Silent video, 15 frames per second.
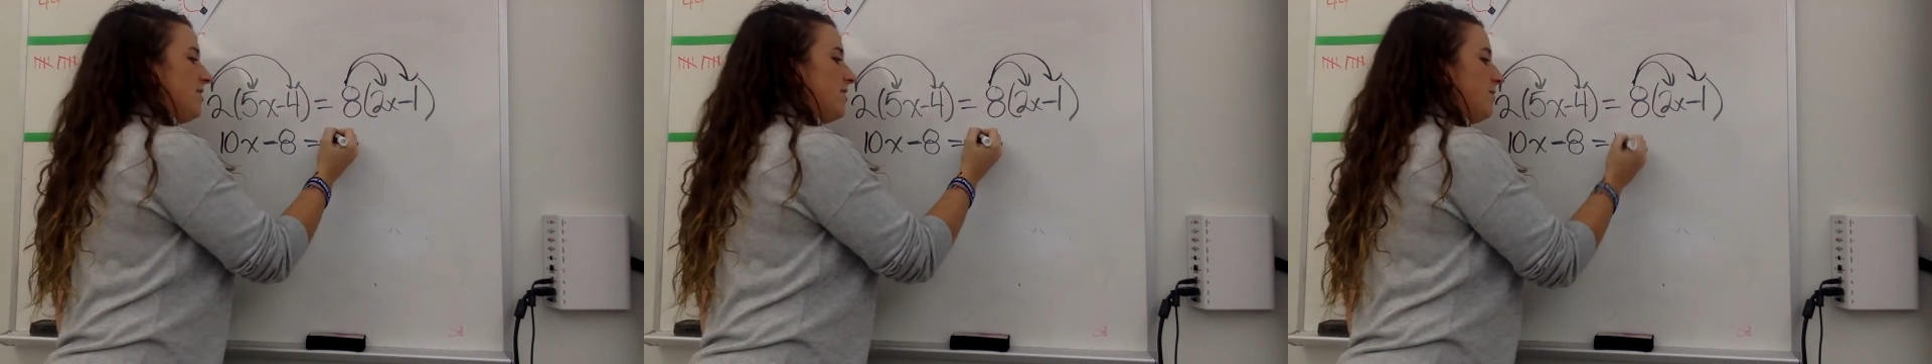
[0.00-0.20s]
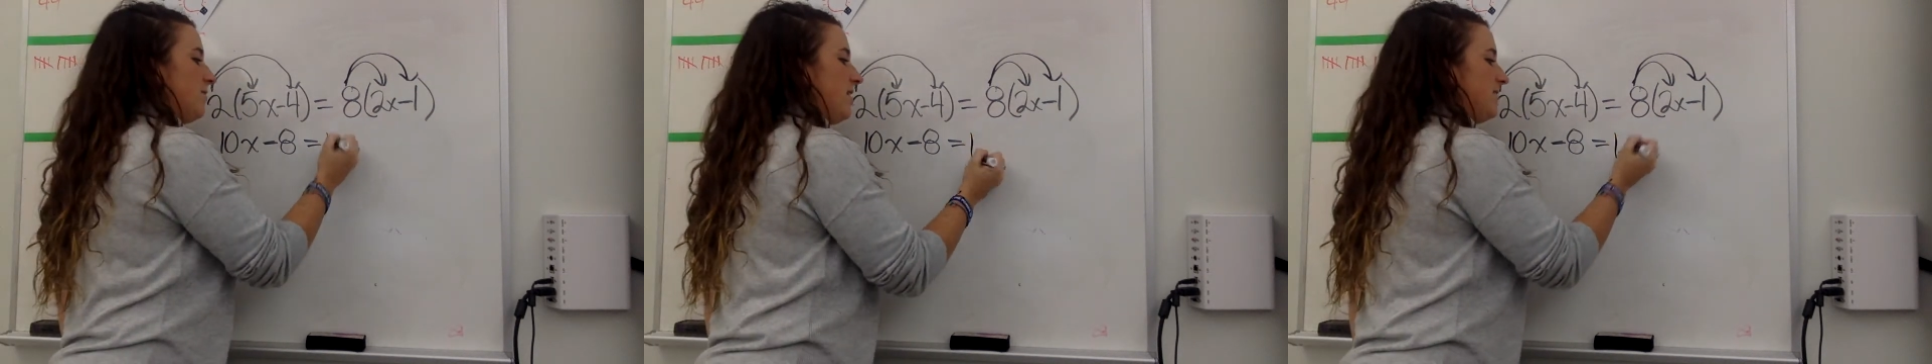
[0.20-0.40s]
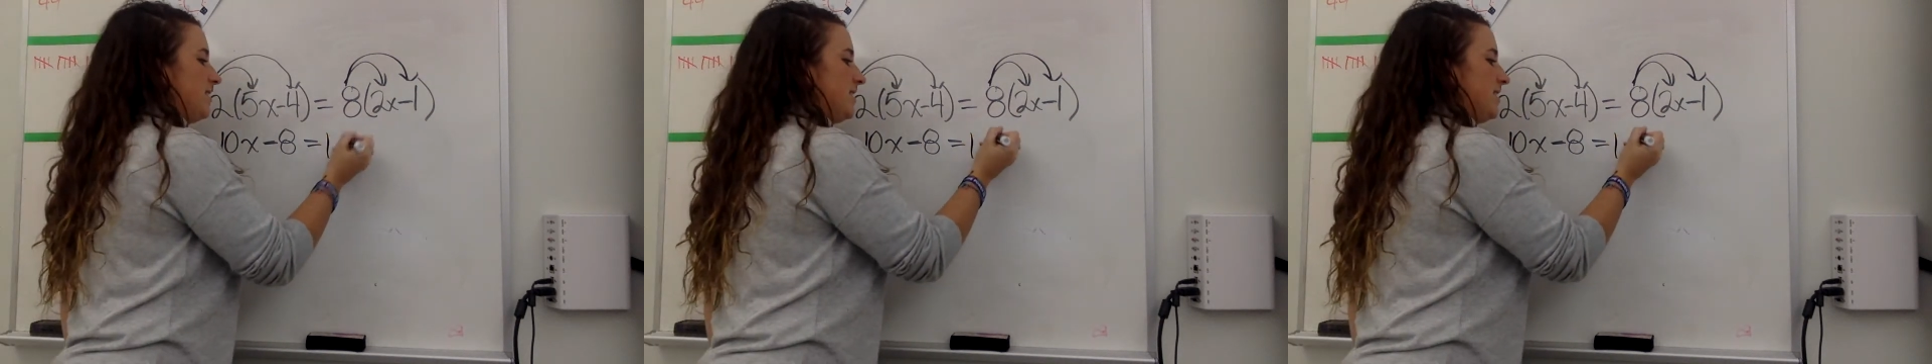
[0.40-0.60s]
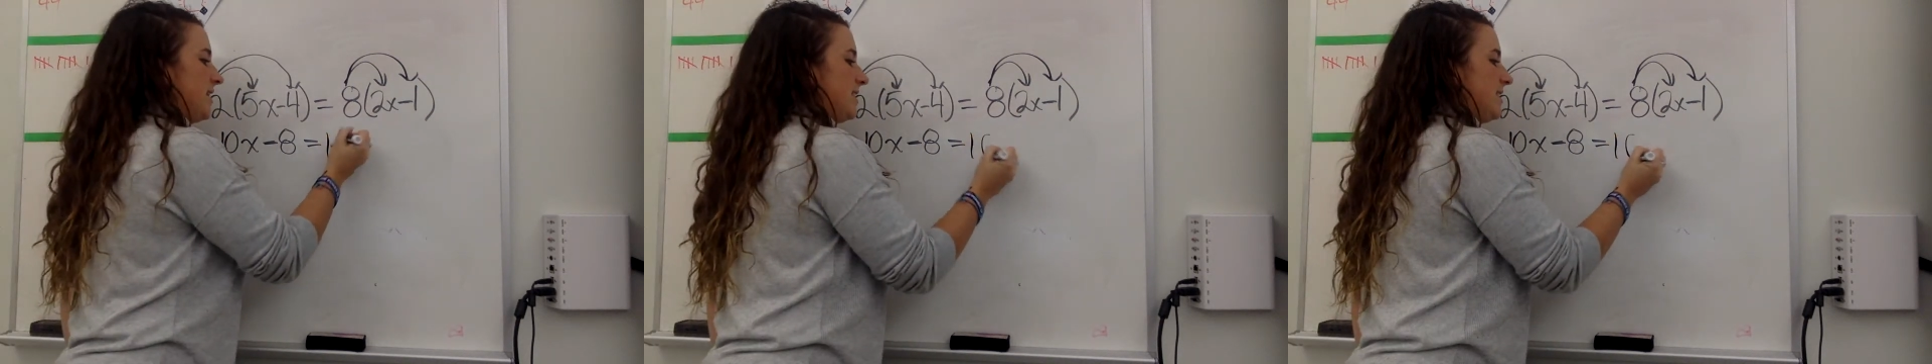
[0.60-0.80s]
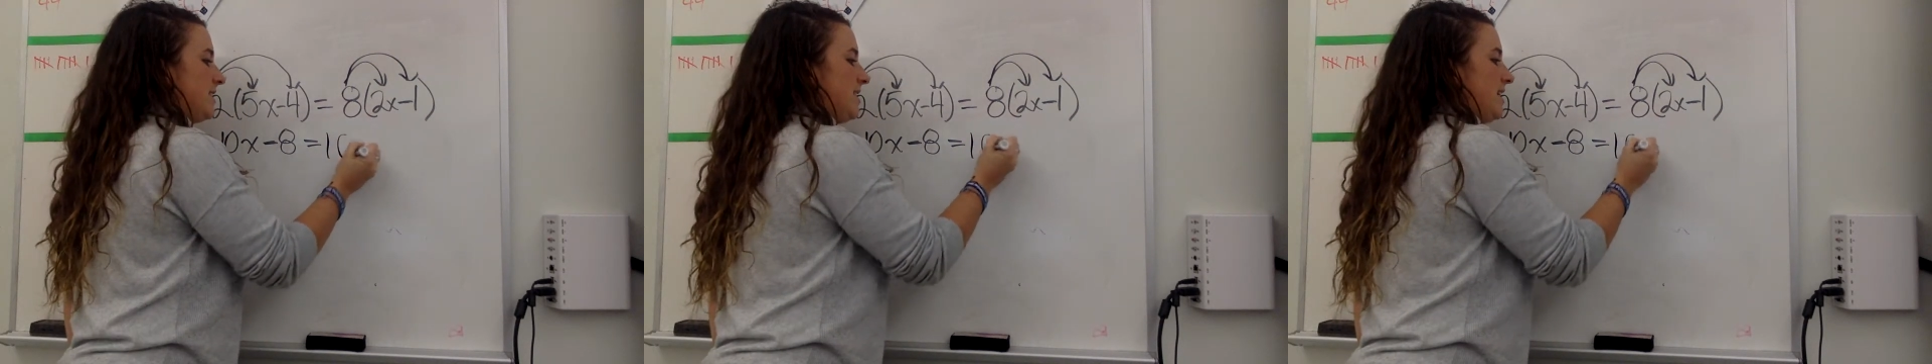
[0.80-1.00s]
We'll have
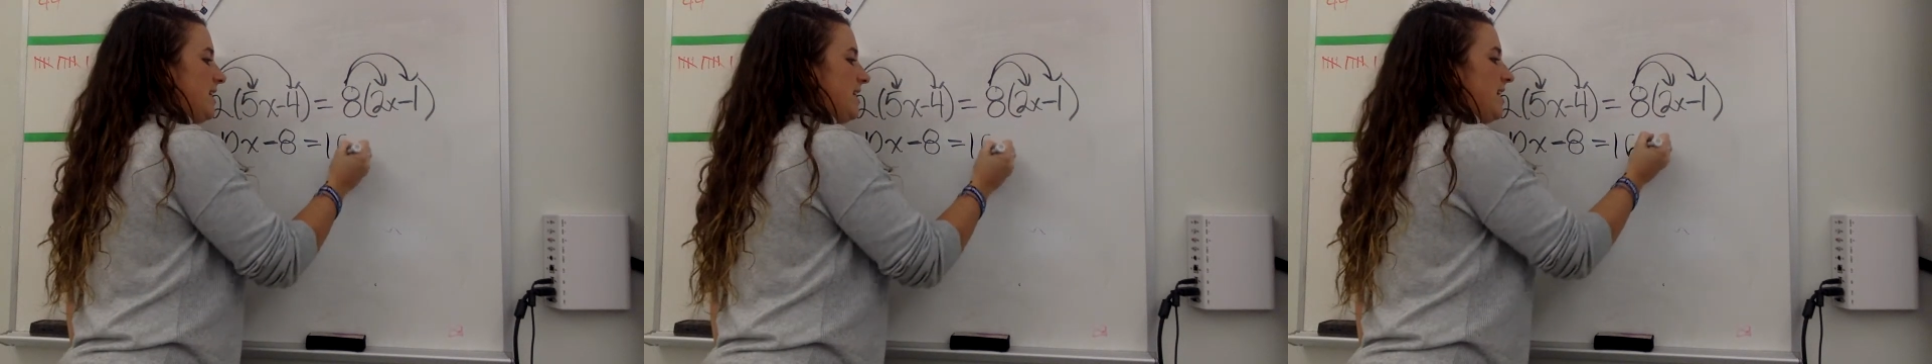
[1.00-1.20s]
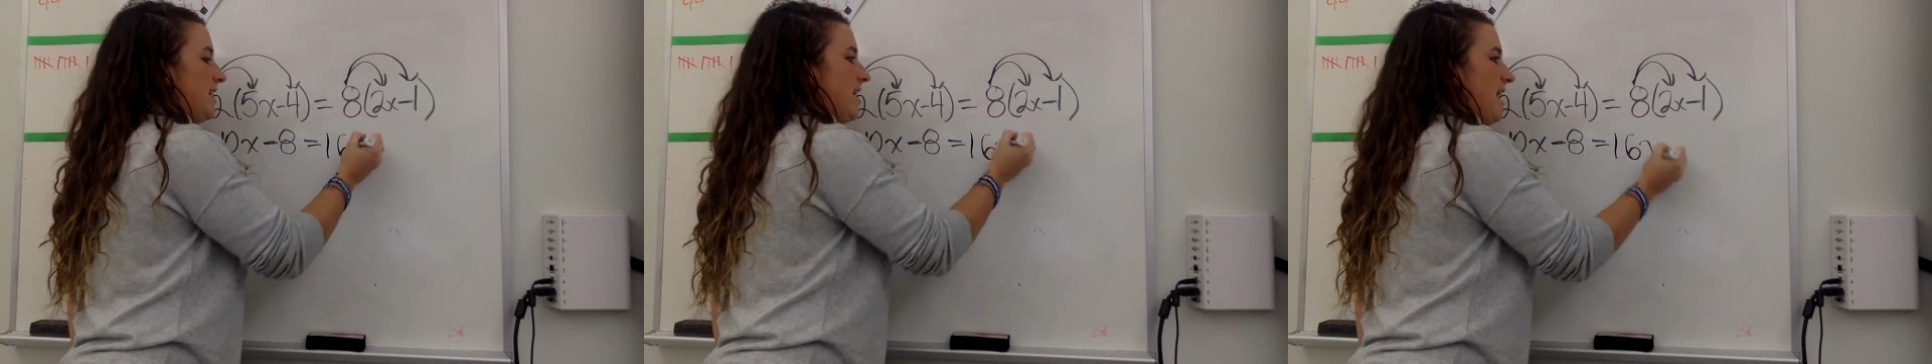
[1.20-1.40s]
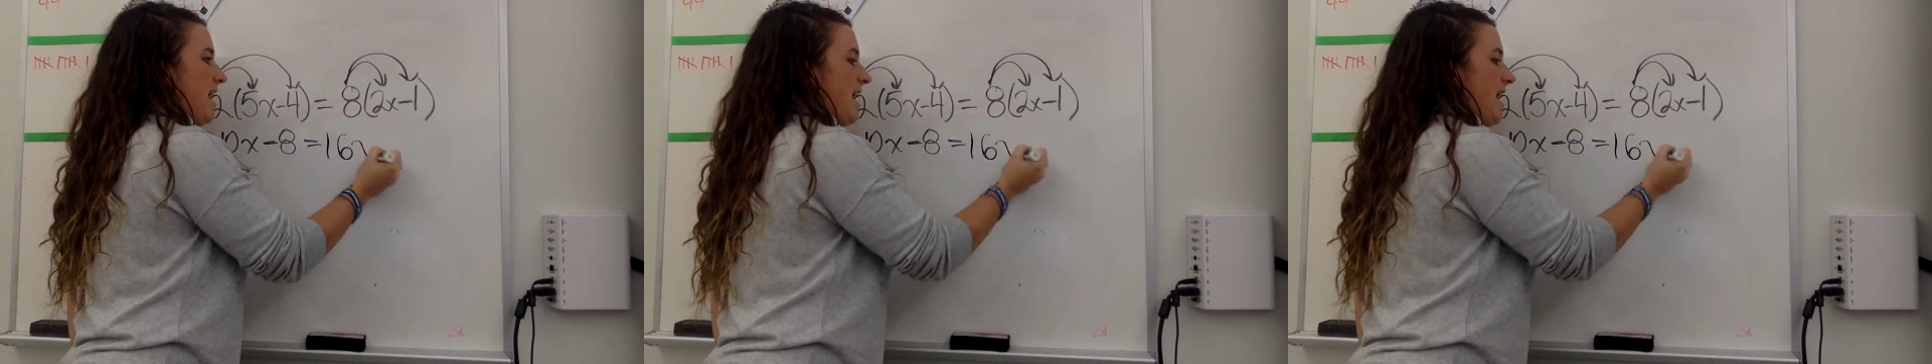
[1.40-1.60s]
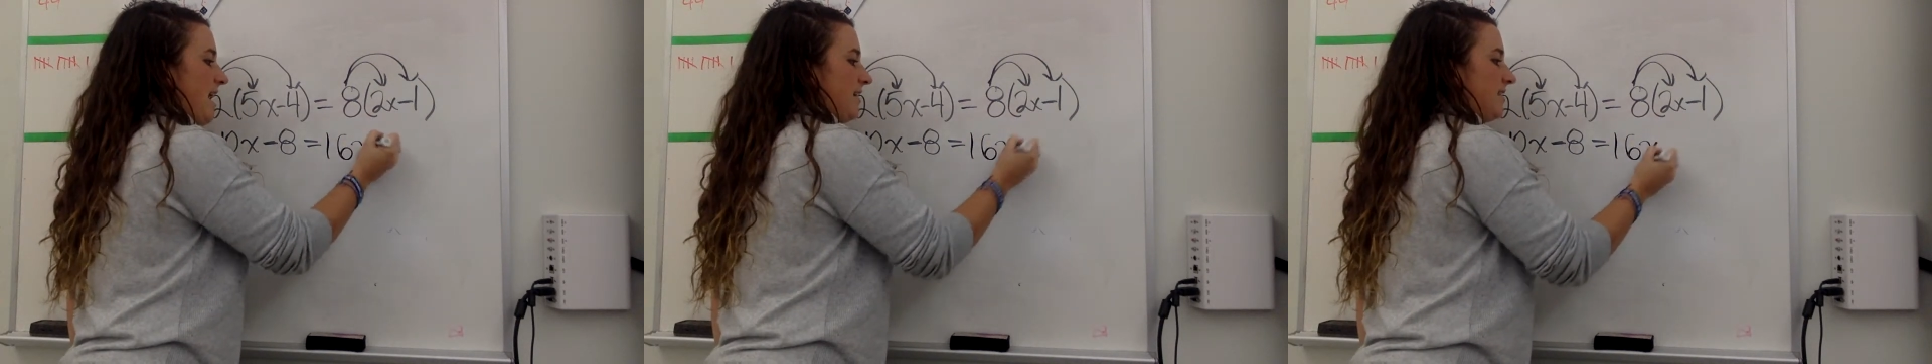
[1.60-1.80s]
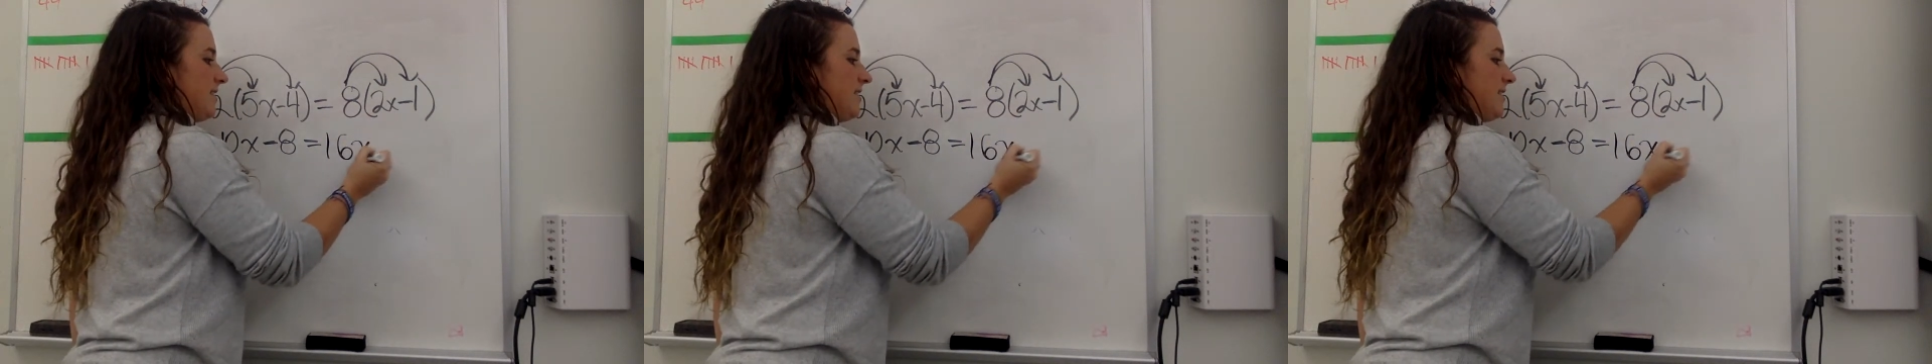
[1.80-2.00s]

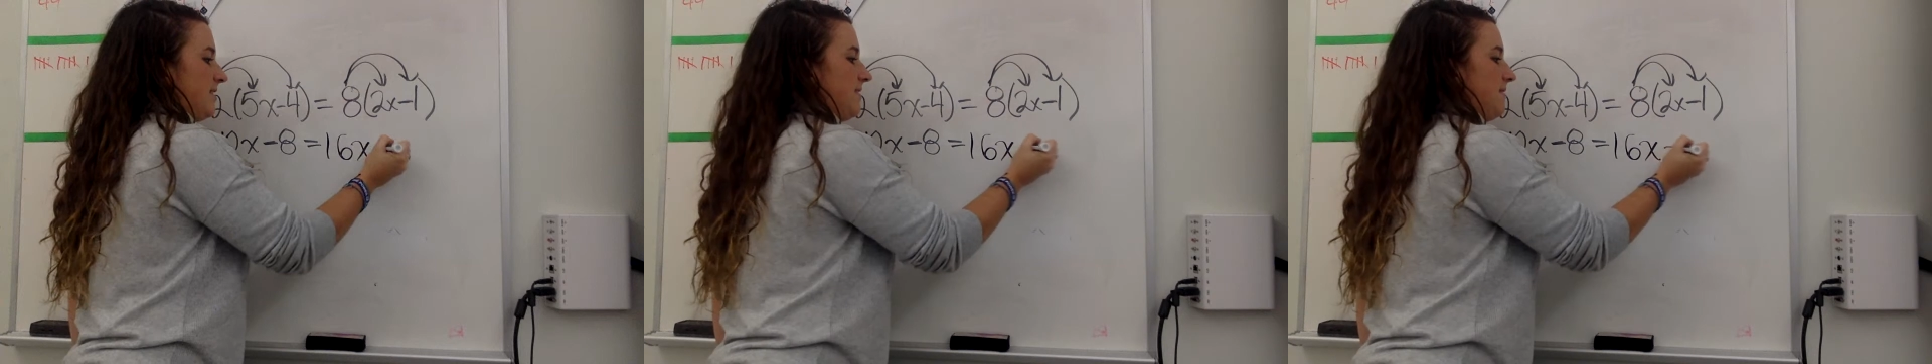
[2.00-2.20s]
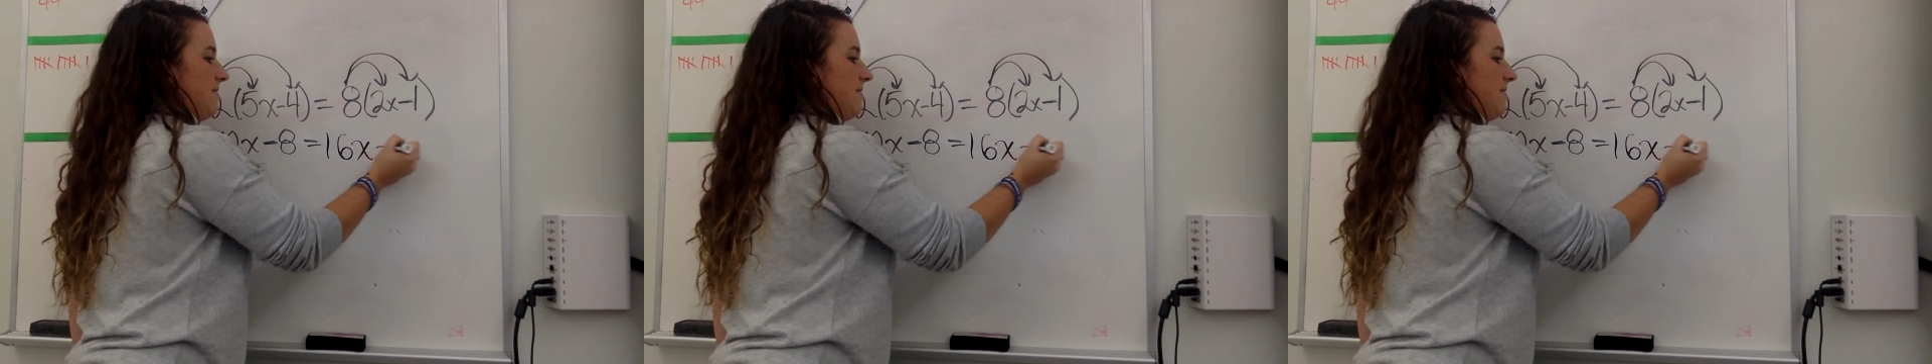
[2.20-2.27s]
16x